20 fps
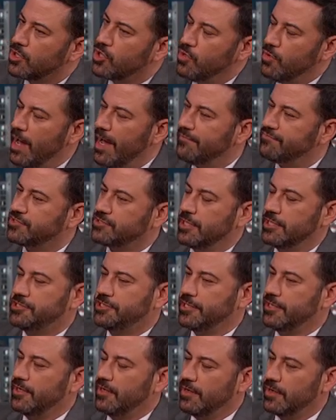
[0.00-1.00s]
you have
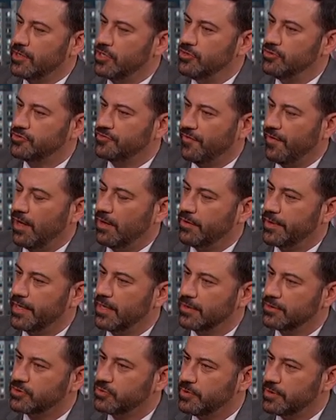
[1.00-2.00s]
such a huge following
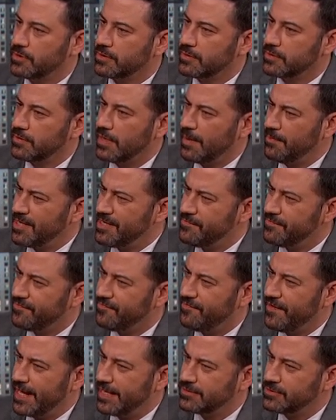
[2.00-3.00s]
on Twitter. How many
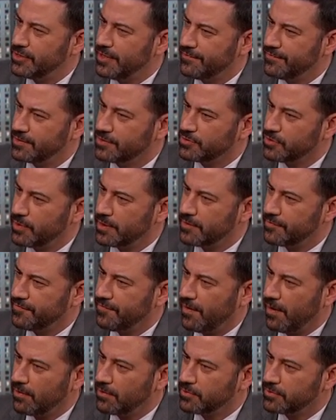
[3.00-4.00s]
fans do you have on Twitter,
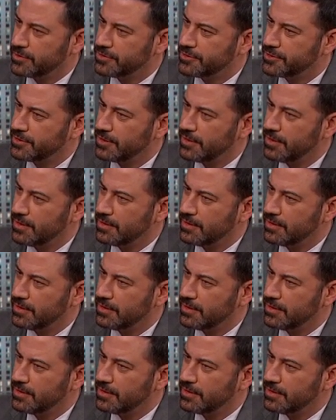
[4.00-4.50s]
followers?